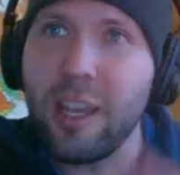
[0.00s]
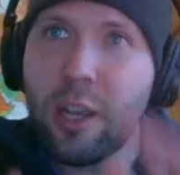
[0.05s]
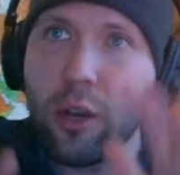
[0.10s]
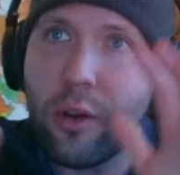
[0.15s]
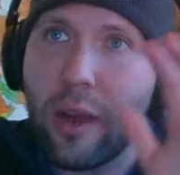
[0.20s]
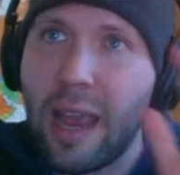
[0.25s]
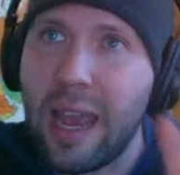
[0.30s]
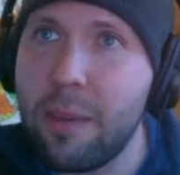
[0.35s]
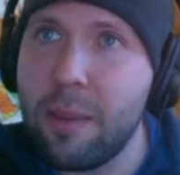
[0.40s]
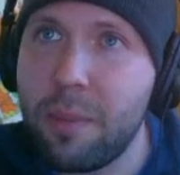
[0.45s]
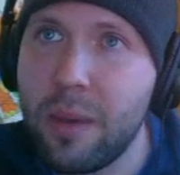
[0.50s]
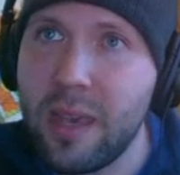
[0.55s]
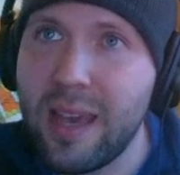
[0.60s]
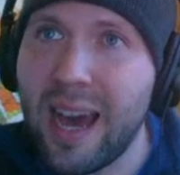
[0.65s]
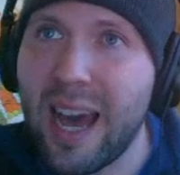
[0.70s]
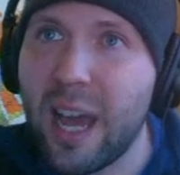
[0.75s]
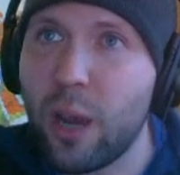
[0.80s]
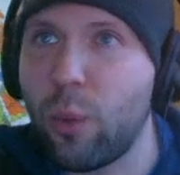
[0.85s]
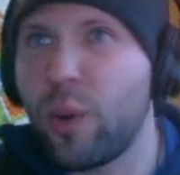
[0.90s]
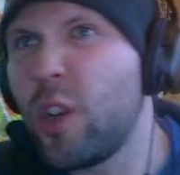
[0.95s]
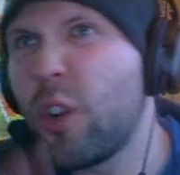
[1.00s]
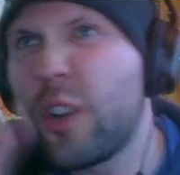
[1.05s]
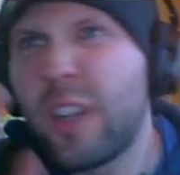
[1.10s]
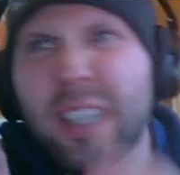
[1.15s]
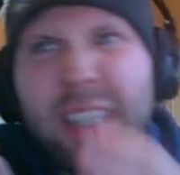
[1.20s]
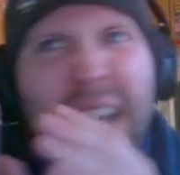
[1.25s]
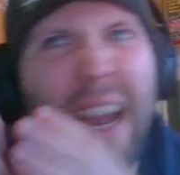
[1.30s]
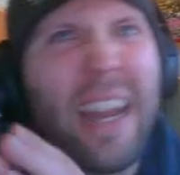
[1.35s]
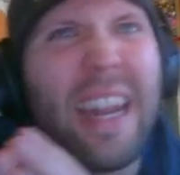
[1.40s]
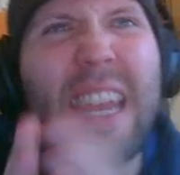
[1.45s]
your API, when you're
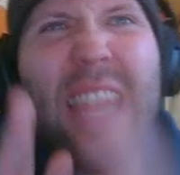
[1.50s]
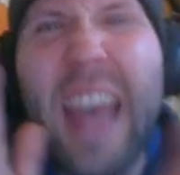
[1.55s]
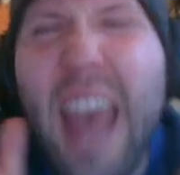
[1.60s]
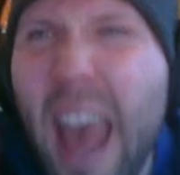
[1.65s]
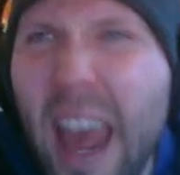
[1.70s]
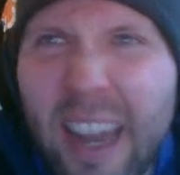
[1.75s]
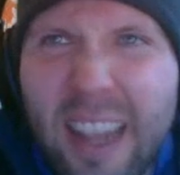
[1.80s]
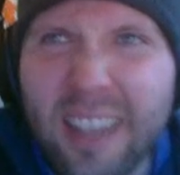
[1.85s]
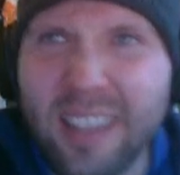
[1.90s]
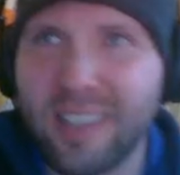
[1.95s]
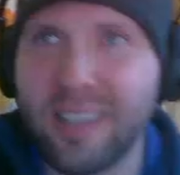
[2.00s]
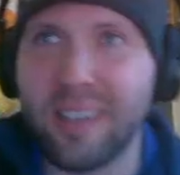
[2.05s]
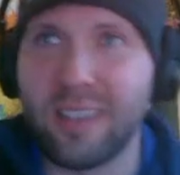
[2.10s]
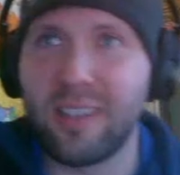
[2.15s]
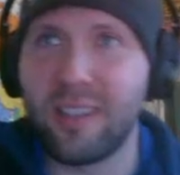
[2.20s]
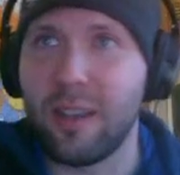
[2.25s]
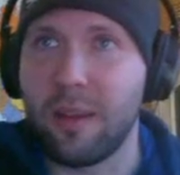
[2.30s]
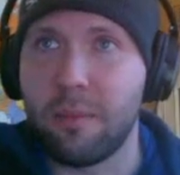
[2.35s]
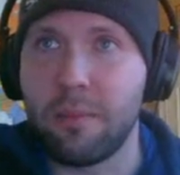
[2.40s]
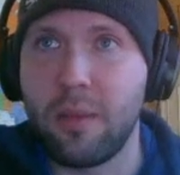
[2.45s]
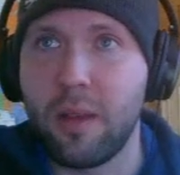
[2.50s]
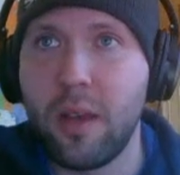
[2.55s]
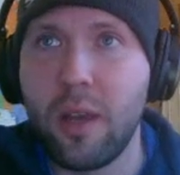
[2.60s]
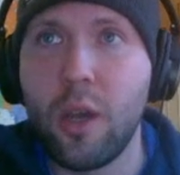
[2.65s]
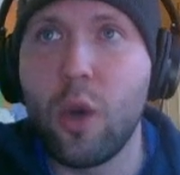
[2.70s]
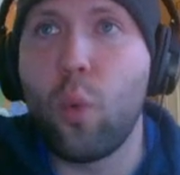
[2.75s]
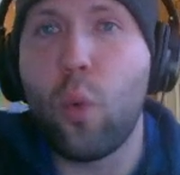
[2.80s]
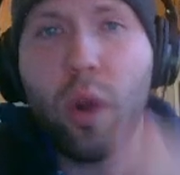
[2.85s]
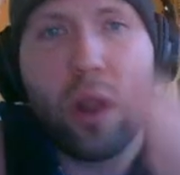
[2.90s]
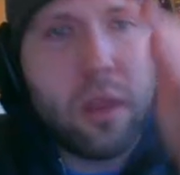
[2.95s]
designing any system,
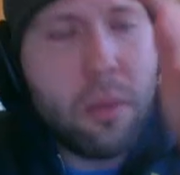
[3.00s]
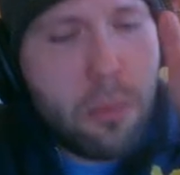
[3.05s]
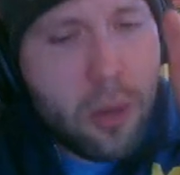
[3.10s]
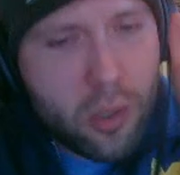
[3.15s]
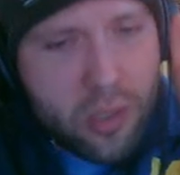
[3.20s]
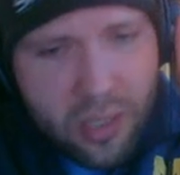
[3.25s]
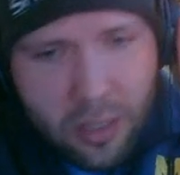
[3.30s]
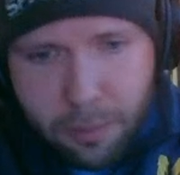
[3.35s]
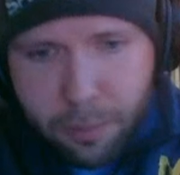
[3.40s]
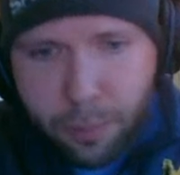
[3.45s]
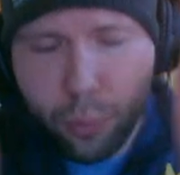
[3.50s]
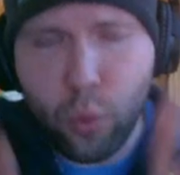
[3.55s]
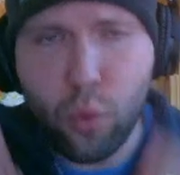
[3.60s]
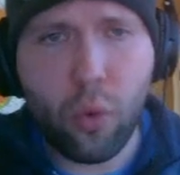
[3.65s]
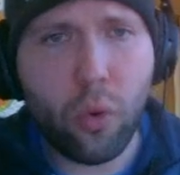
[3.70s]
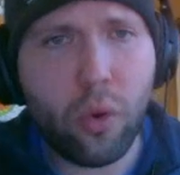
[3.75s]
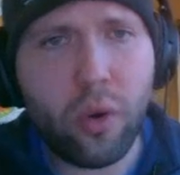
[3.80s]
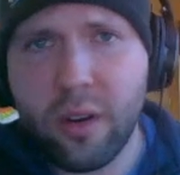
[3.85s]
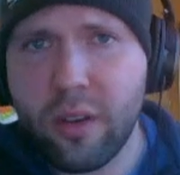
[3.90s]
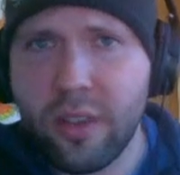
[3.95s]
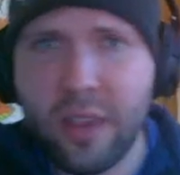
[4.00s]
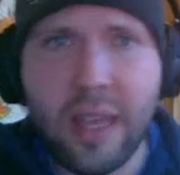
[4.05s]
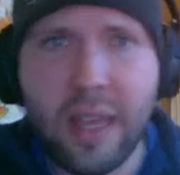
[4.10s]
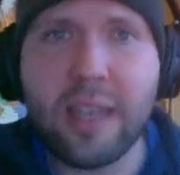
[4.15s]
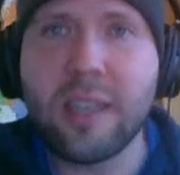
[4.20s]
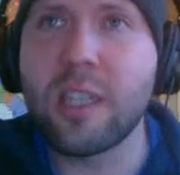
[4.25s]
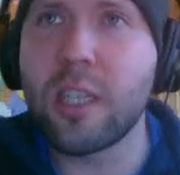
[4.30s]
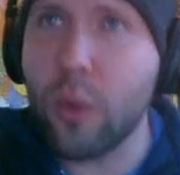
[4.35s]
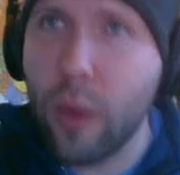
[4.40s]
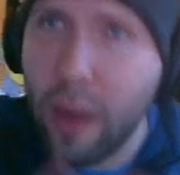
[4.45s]
one of the most important
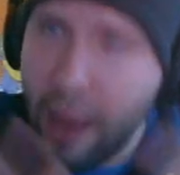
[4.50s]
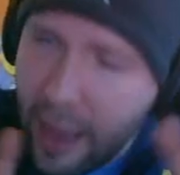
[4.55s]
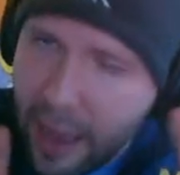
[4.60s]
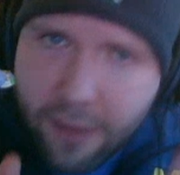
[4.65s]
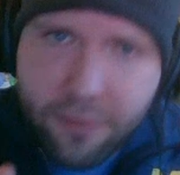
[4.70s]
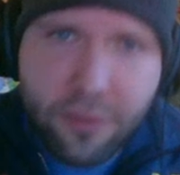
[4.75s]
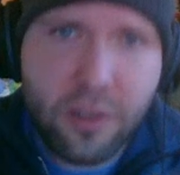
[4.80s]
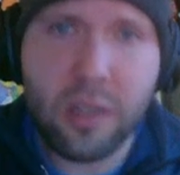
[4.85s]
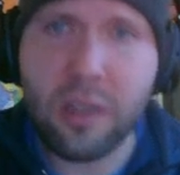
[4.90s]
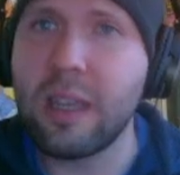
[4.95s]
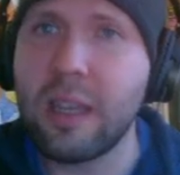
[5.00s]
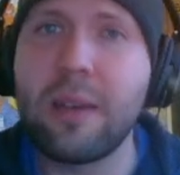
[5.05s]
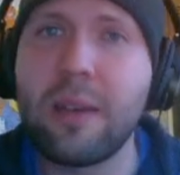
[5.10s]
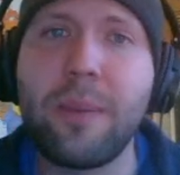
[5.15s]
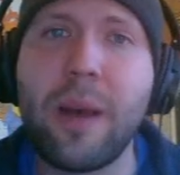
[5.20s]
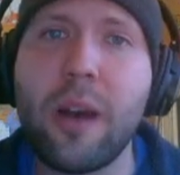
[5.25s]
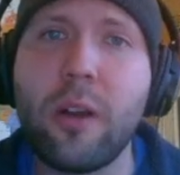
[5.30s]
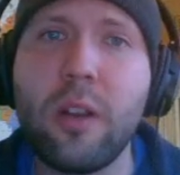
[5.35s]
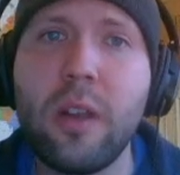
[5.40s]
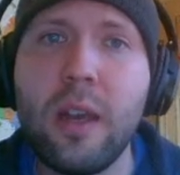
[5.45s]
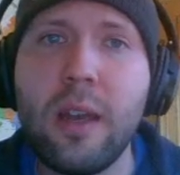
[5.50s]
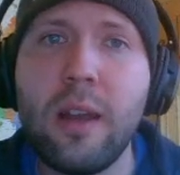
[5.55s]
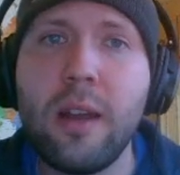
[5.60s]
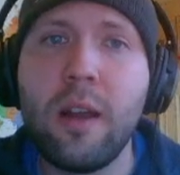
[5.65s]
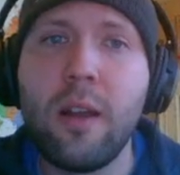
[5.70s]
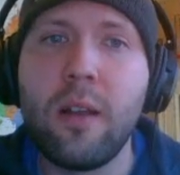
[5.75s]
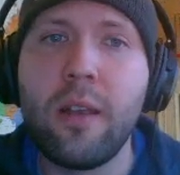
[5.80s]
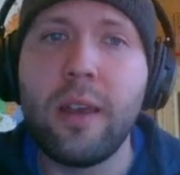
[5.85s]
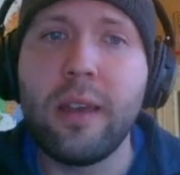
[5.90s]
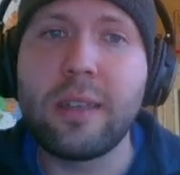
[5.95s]
things you have to think about
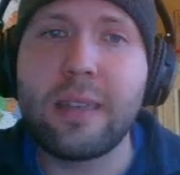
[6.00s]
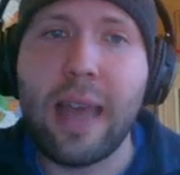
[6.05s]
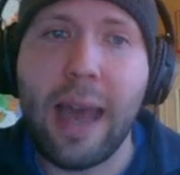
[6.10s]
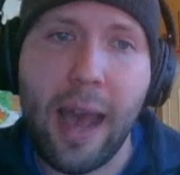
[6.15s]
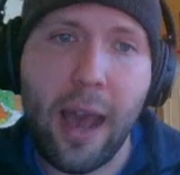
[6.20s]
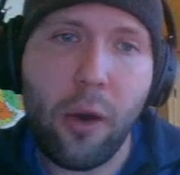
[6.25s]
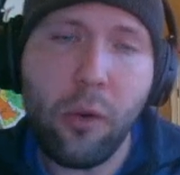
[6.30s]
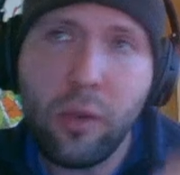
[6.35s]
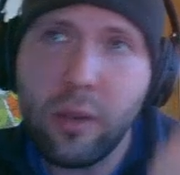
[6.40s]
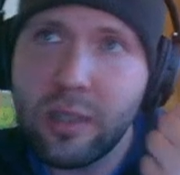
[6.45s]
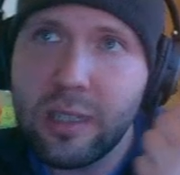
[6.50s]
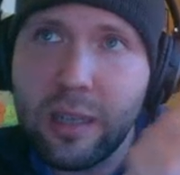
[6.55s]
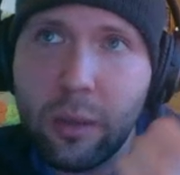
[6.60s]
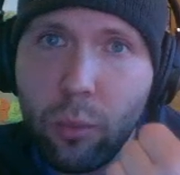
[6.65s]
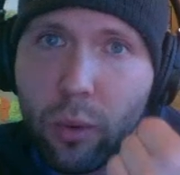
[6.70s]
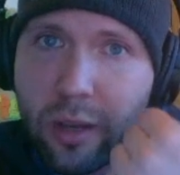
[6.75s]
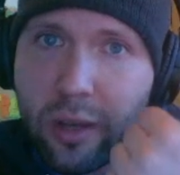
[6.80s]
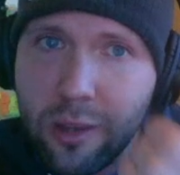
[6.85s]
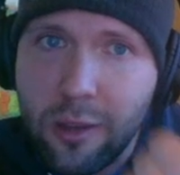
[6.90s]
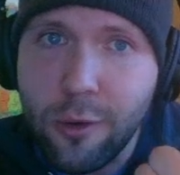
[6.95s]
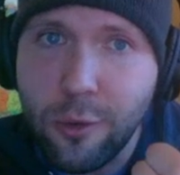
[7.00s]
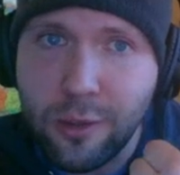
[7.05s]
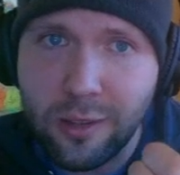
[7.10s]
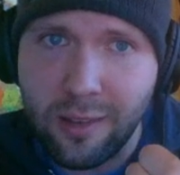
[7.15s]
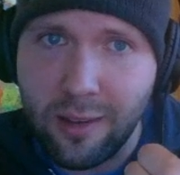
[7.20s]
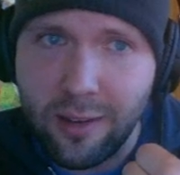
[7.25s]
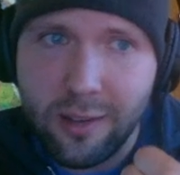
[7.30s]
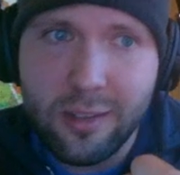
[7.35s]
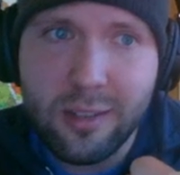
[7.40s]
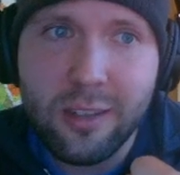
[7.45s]
is how does someone use
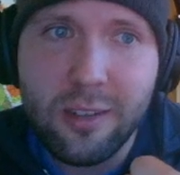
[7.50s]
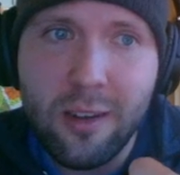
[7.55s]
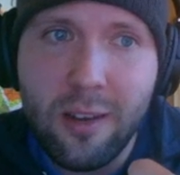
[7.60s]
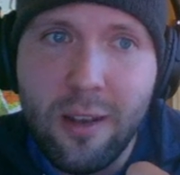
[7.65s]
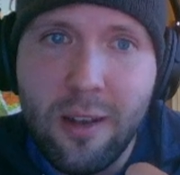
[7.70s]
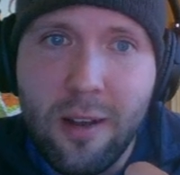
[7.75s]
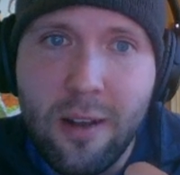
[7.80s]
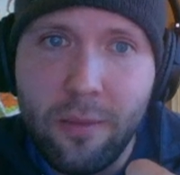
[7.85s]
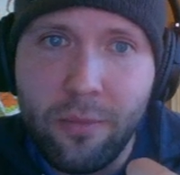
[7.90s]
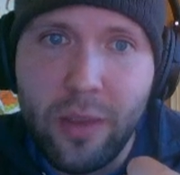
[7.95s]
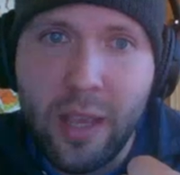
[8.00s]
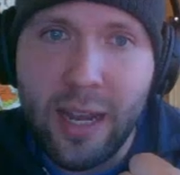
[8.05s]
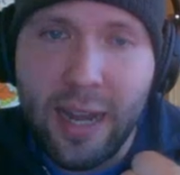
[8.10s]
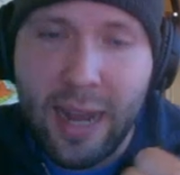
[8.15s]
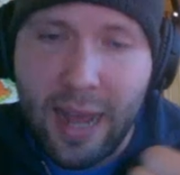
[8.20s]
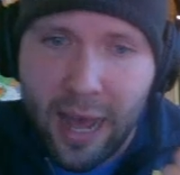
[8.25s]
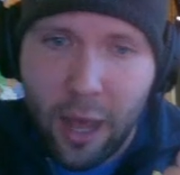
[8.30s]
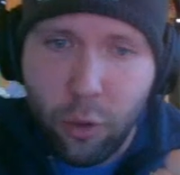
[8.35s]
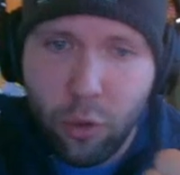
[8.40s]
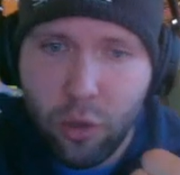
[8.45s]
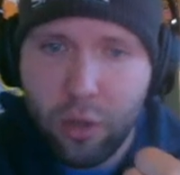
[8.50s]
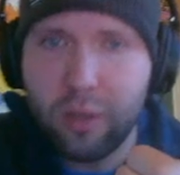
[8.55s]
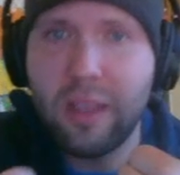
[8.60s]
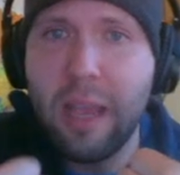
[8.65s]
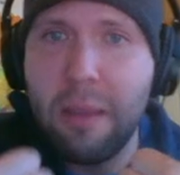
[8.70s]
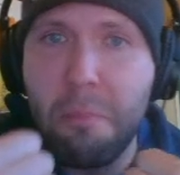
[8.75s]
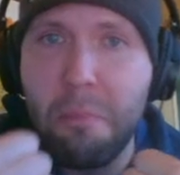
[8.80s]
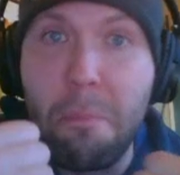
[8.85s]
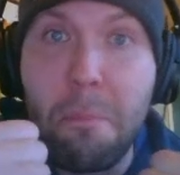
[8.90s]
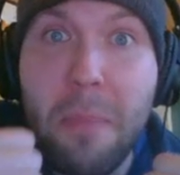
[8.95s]
this and how could
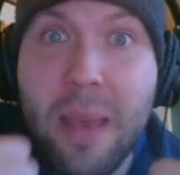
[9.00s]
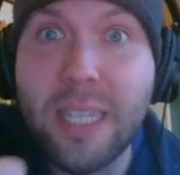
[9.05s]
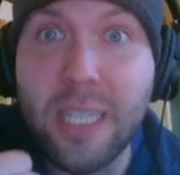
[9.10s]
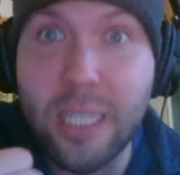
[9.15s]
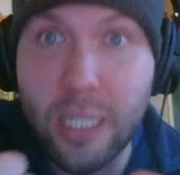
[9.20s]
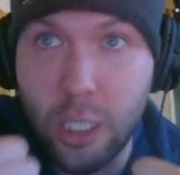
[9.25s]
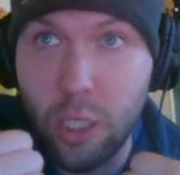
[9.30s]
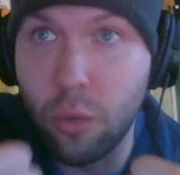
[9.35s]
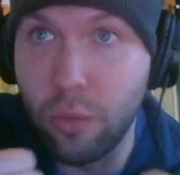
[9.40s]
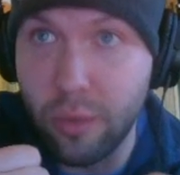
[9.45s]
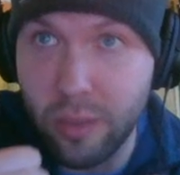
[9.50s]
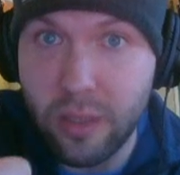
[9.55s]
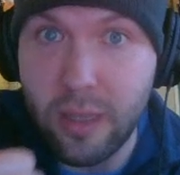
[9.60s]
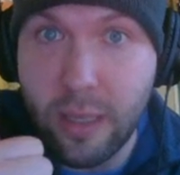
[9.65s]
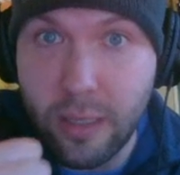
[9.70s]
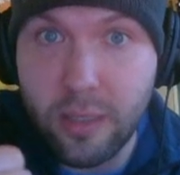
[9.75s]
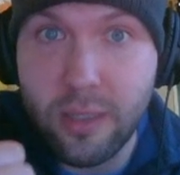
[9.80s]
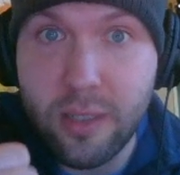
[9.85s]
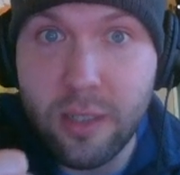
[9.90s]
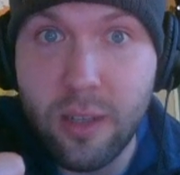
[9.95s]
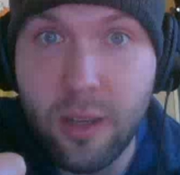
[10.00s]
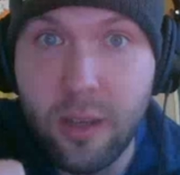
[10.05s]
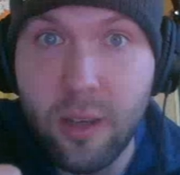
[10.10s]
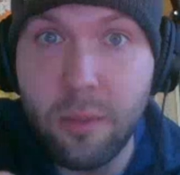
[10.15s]
they misuse this?